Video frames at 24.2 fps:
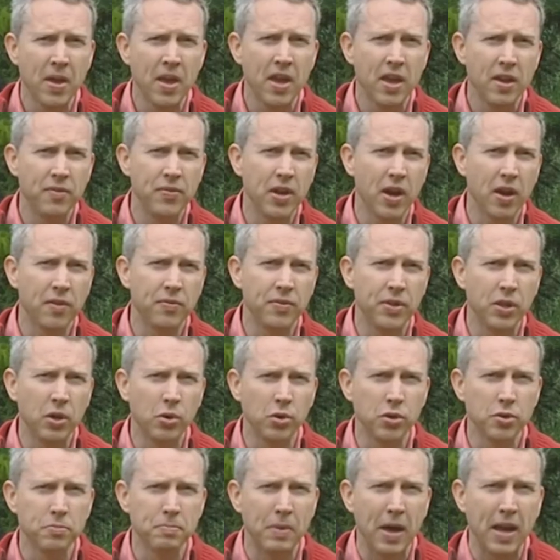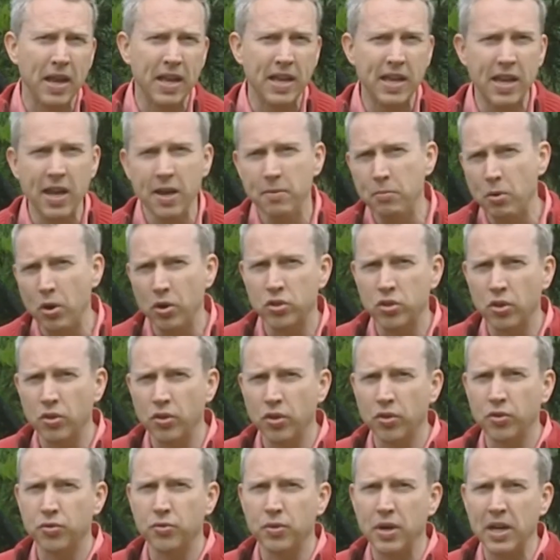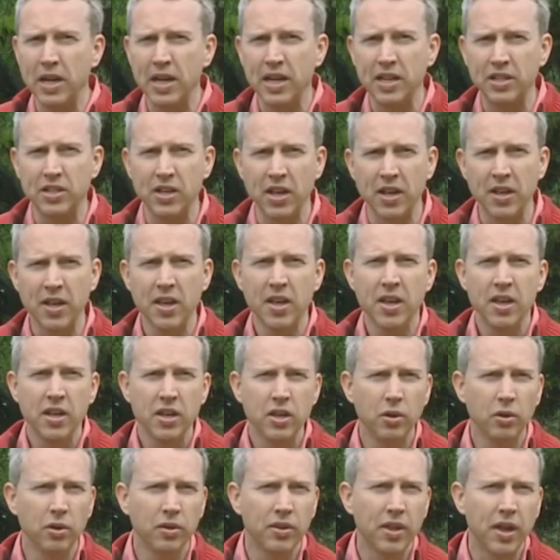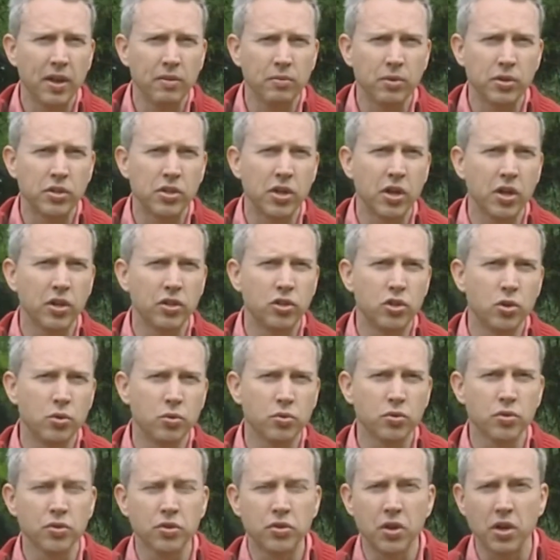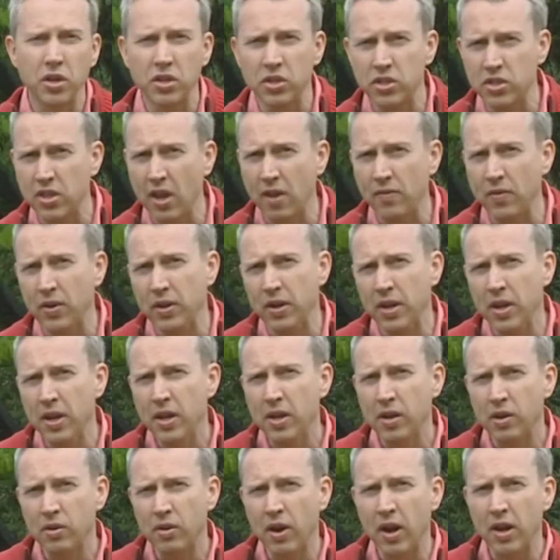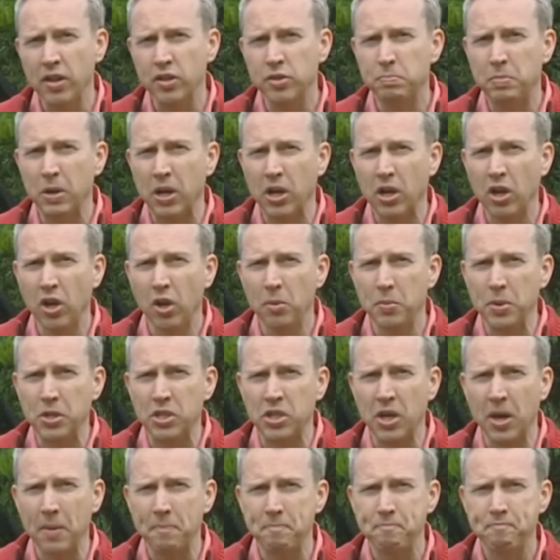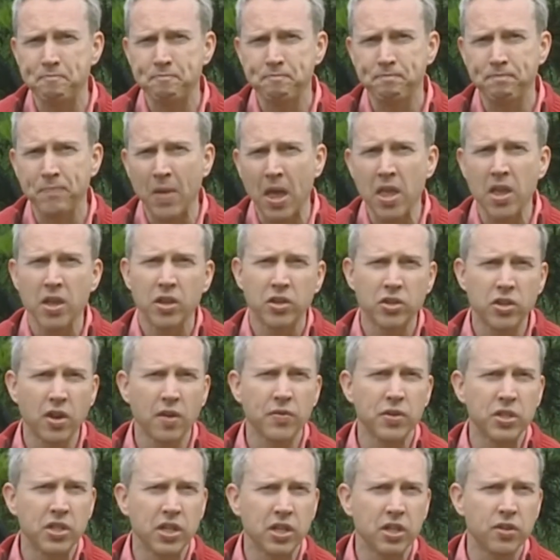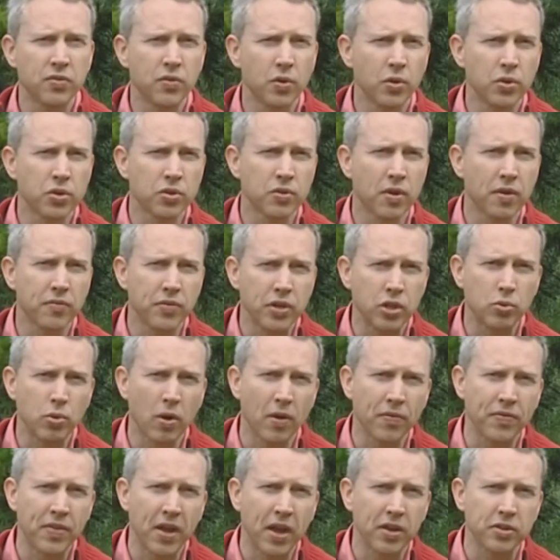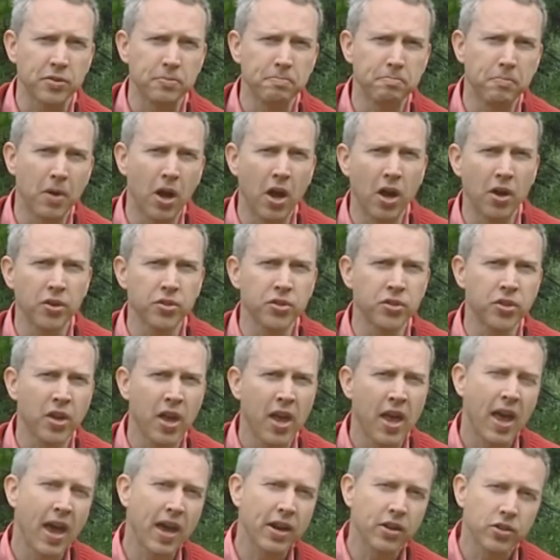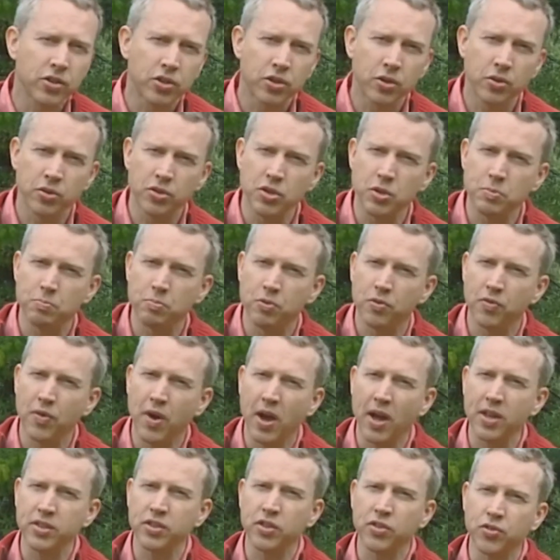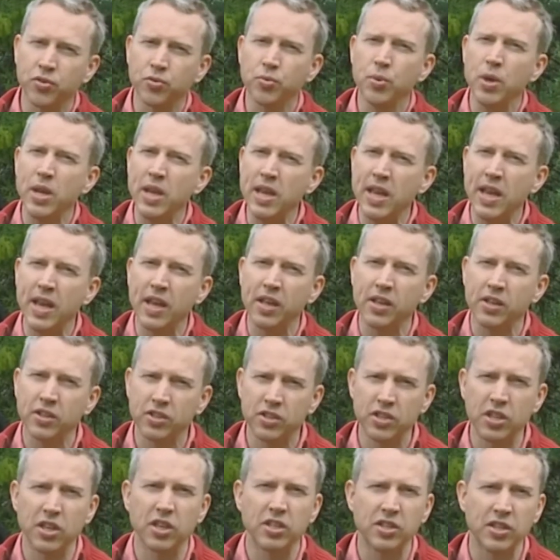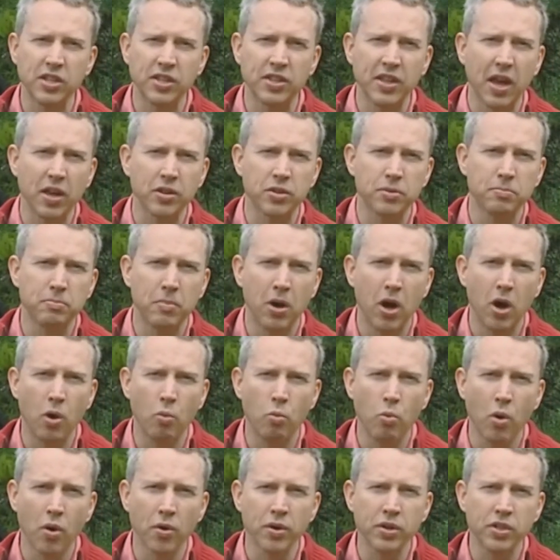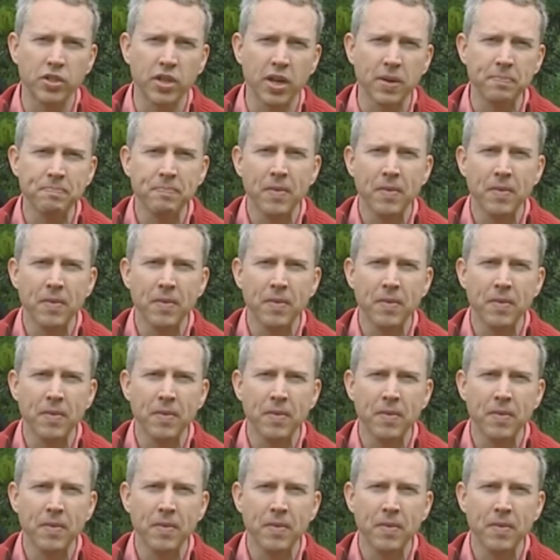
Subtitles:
If you go for the automatic gearbox on the 3 litre, you'll then return 237 grams per kilometre. Service intervals are every 12,000 miles, and Isuzu provides a 3-year, 60,000 mile warranty